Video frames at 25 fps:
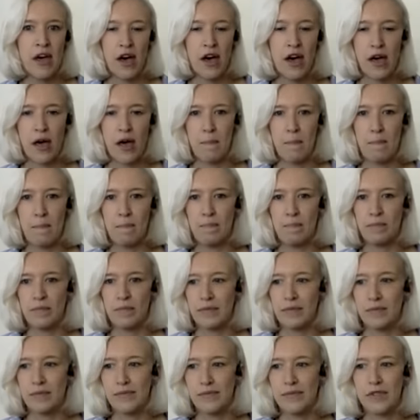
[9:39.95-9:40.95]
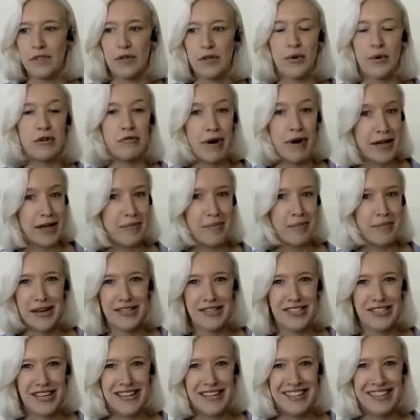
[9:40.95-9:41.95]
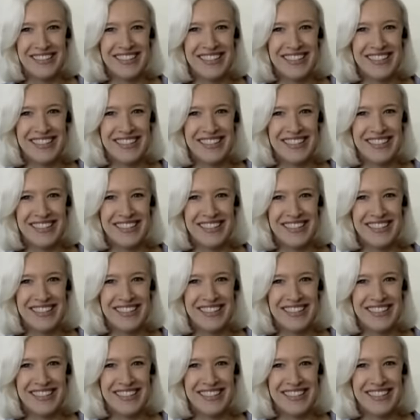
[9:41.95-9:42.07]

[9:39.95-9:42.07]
So I'd recommend it.